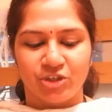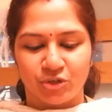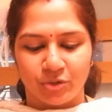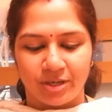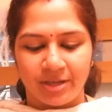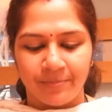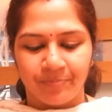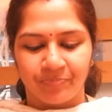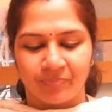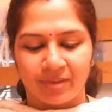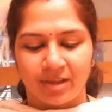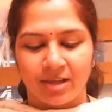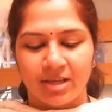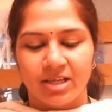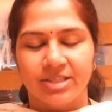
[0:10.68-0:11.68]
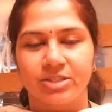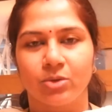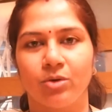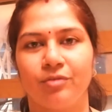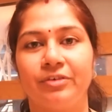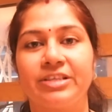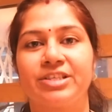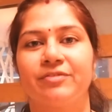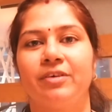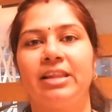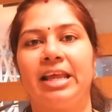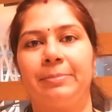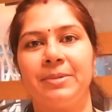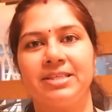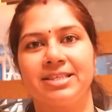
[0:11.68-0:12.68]
today. So first of all,
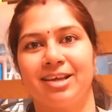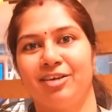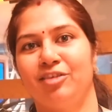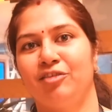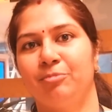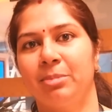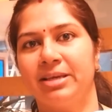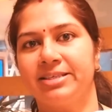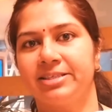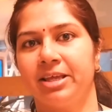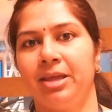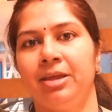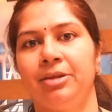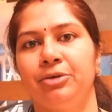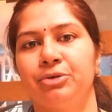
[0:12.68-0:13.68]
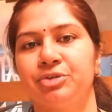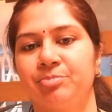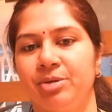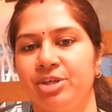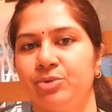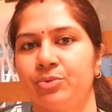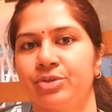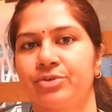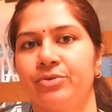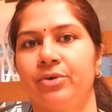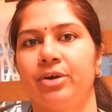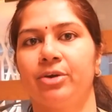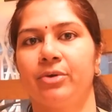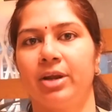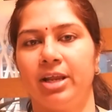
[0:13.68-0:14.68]
let me start off by saying your speech was
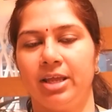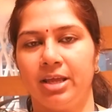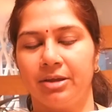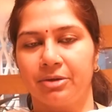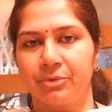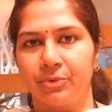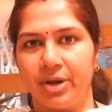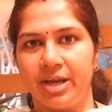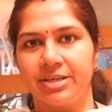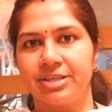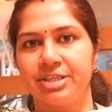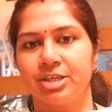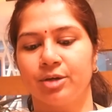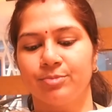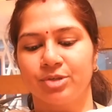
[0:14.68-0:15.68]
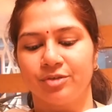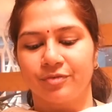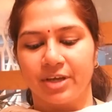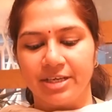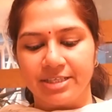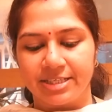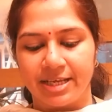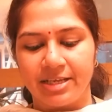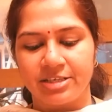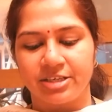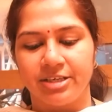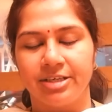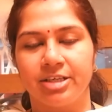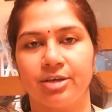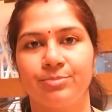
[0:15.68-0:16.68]
really great in terms of content,
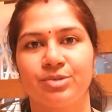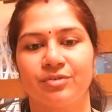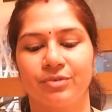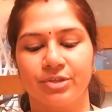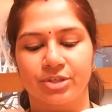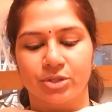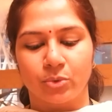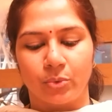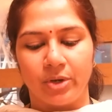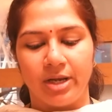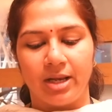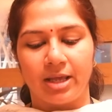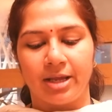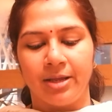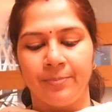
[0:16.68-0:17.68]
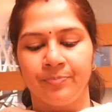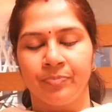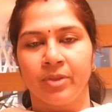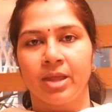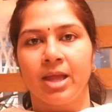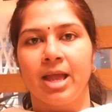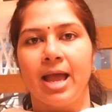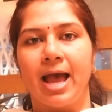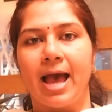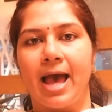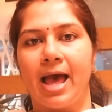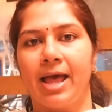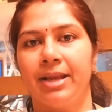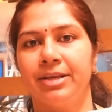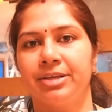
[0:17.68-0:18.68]
in terms of the storyline,
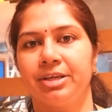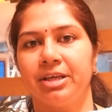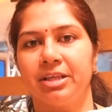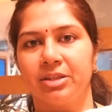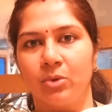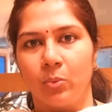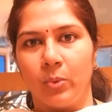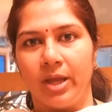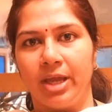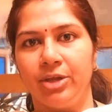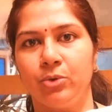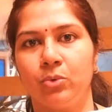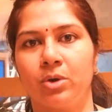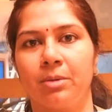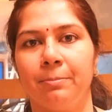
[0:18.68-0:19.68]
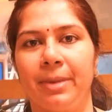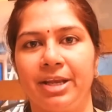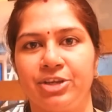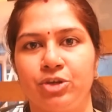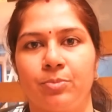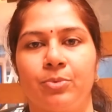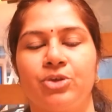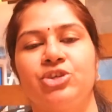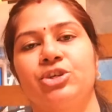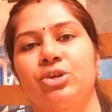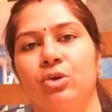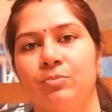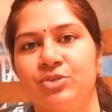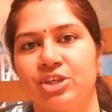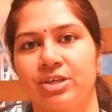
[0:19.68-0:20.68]
and the way you met your project
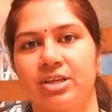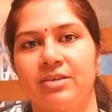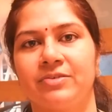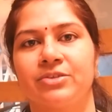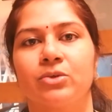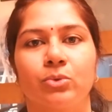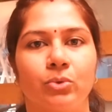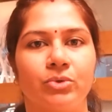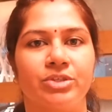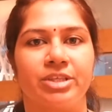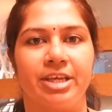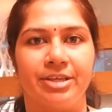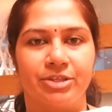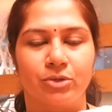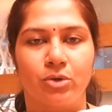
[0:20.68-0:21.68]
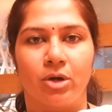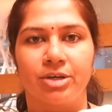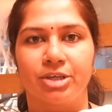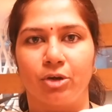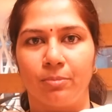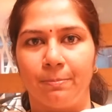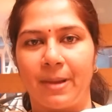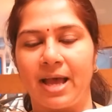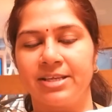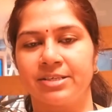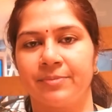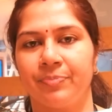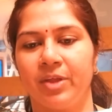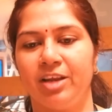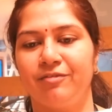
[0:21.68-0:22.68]
objectives. So those things you got down pat.
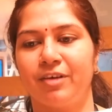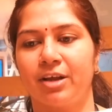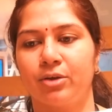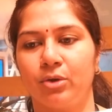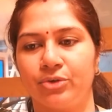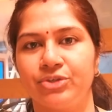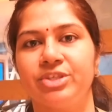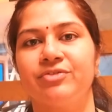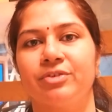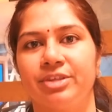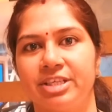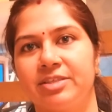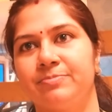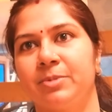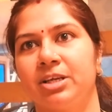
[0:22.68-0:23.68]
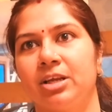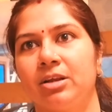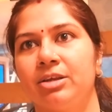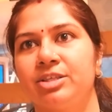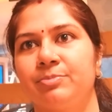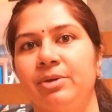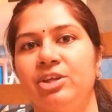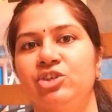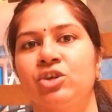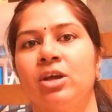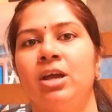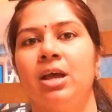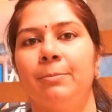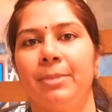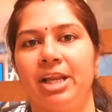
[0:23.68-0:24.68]
In fact, not just for this particular speech,
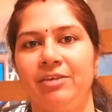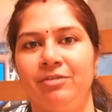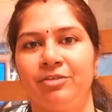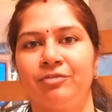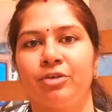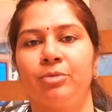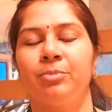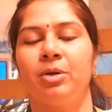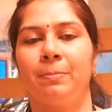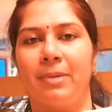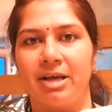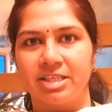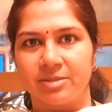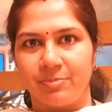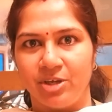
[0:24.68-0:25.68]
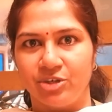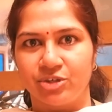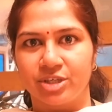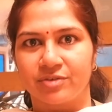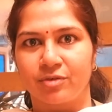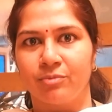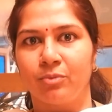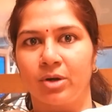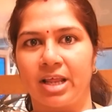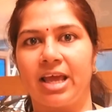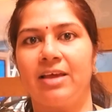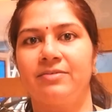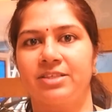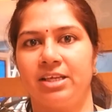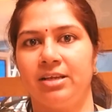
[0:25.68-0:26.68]
but even from your past speeches, from what I
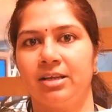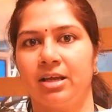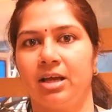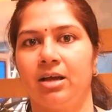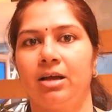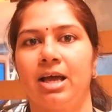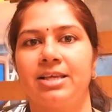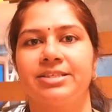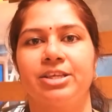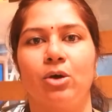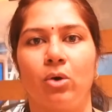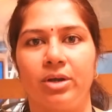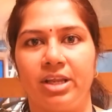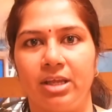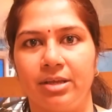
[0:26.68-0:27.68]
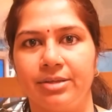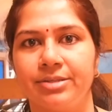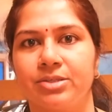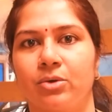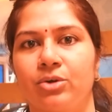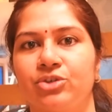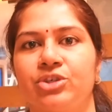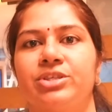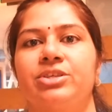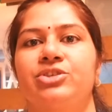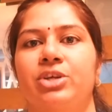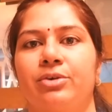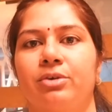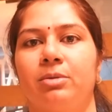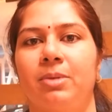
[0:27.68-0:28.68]
have seen as the audience or just a
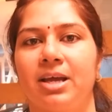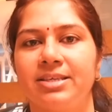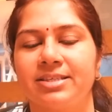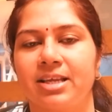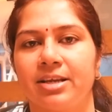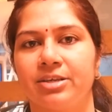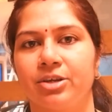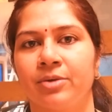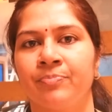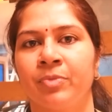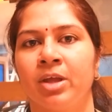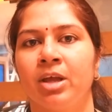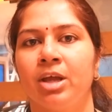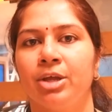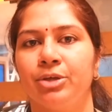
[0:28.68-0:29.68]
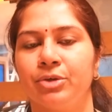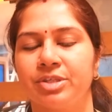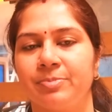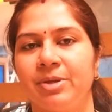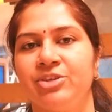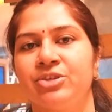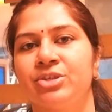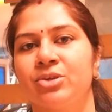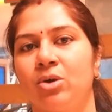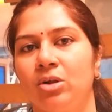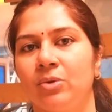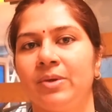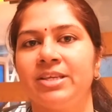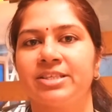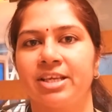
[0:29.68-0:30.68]
general bystander, your speeches
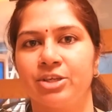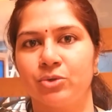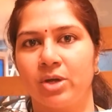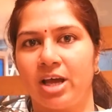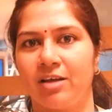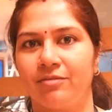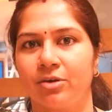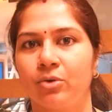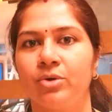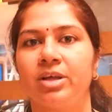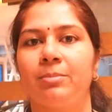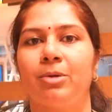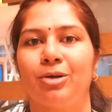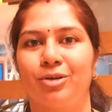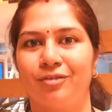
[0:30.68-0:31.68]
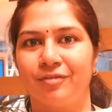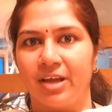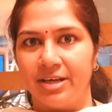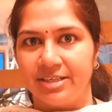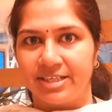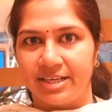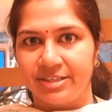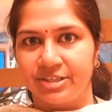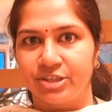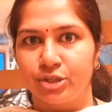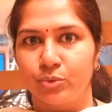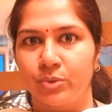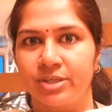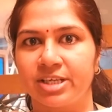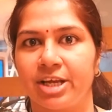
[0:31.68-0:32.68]
always tend to have a good amount of content
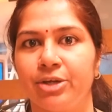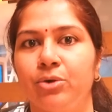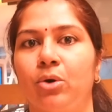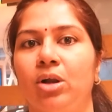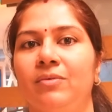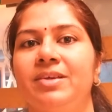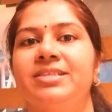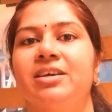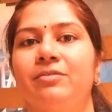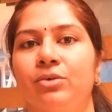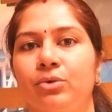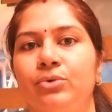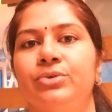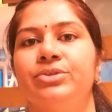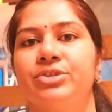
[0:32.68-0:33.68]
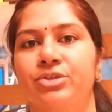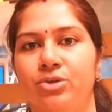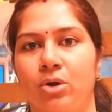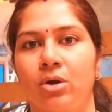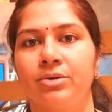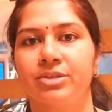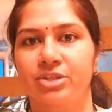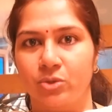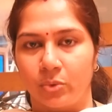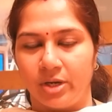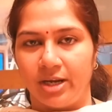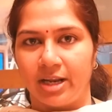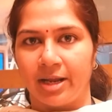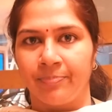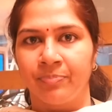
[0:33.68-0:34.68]
into it, and you always have a good, strong
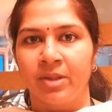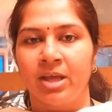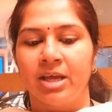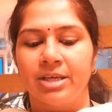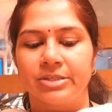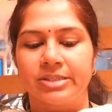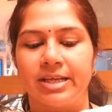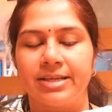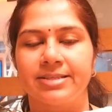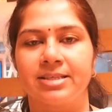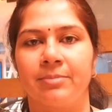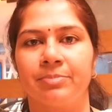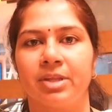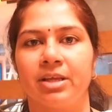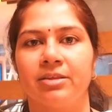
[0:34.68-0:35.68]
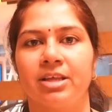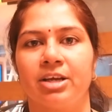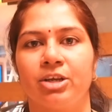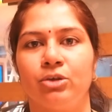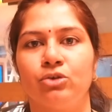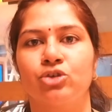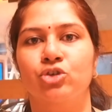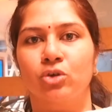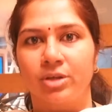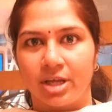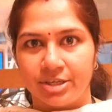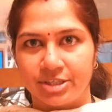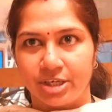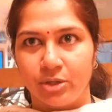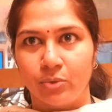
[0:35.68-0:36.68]
storyline. So that is something that you should
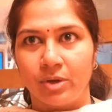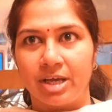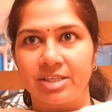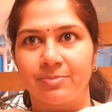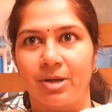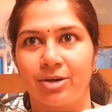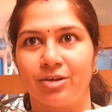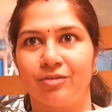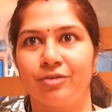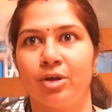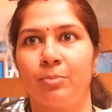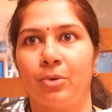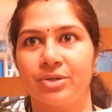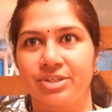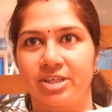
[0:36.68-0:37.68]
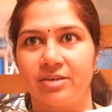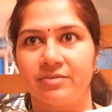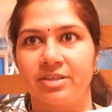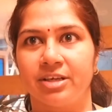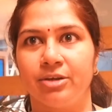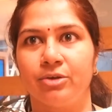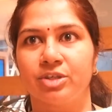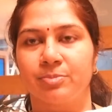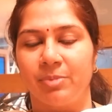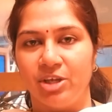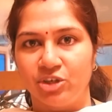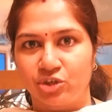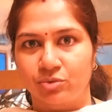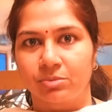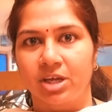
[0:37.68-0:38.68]
continue as part of your positives in your
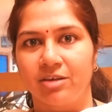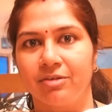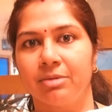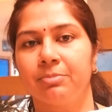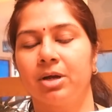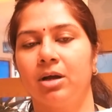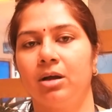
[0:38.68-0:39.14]
speech giving